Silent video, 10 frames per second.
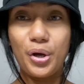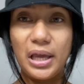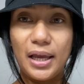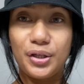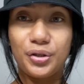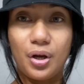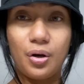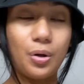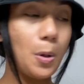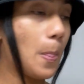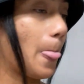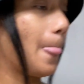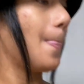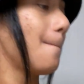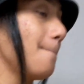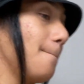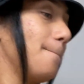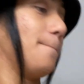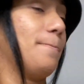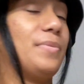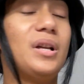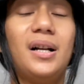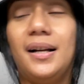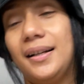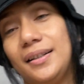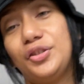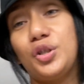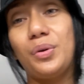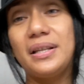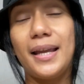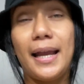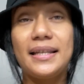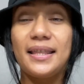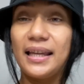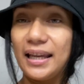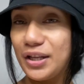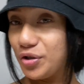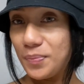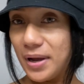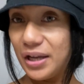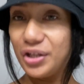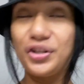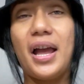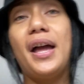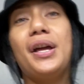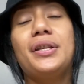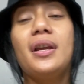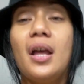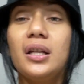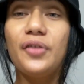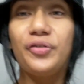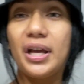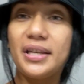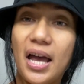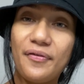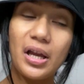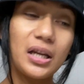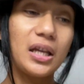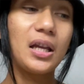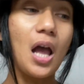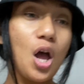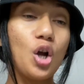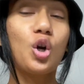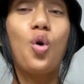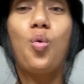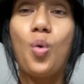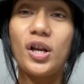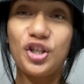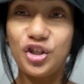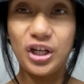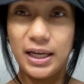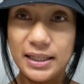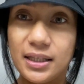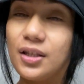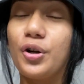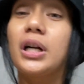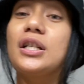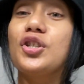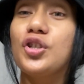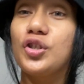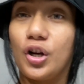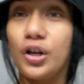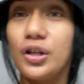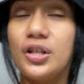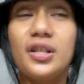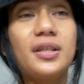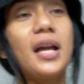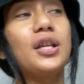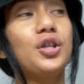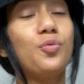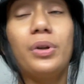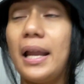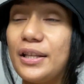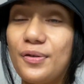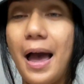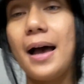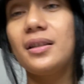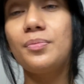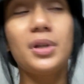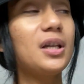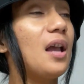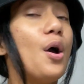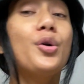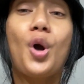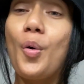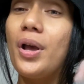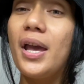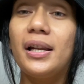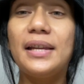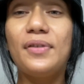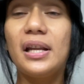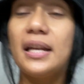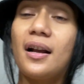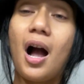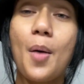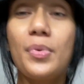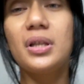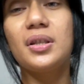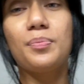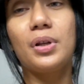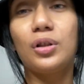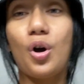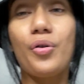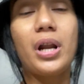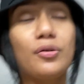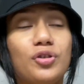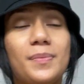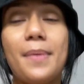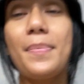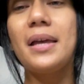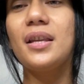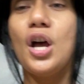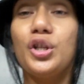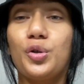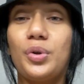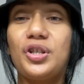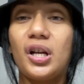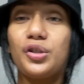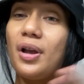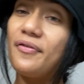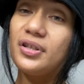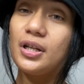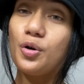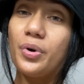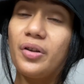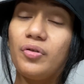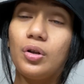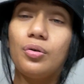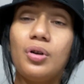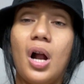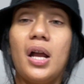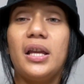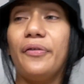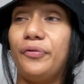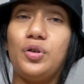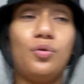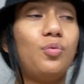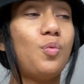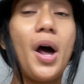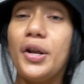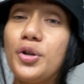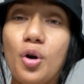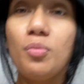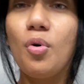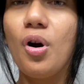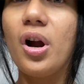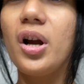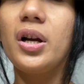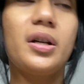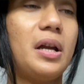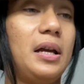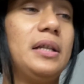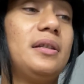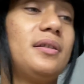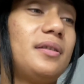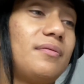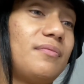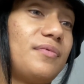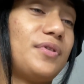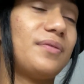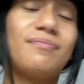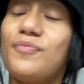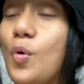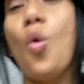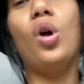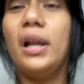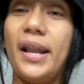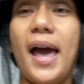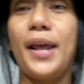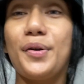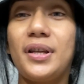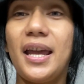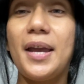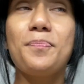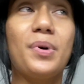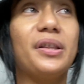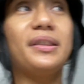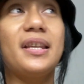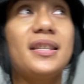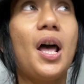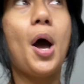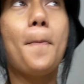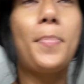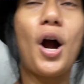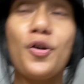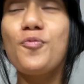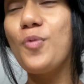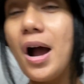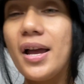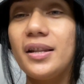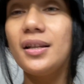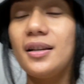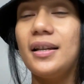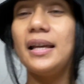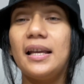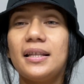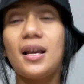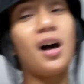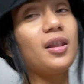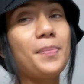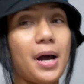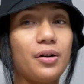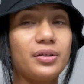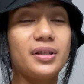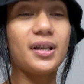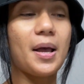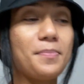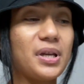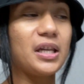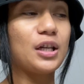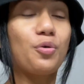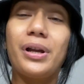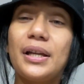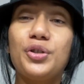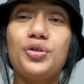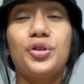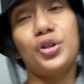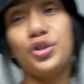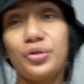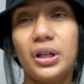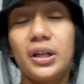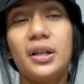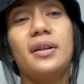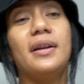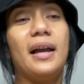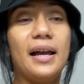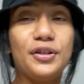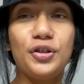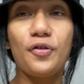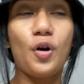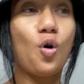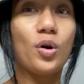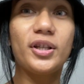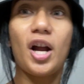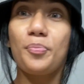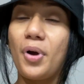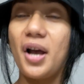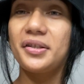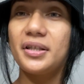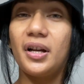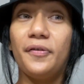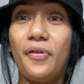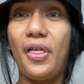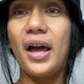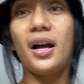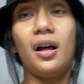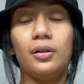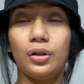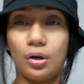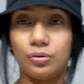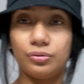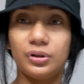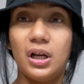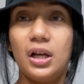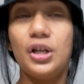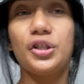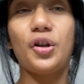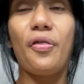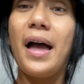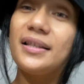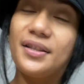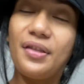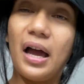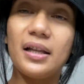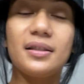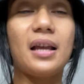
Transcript: Okay, so just want to say guys thank you so much and if you guys have any questions or concerns that you would like to ask me, go ahead, leave it in the comments below and I'll do my best to reach out to every single one of you if you want to know more and all of that, okay? But this part one is all about me going into surgery and, you know, the whole entire process of that alone. So that's that.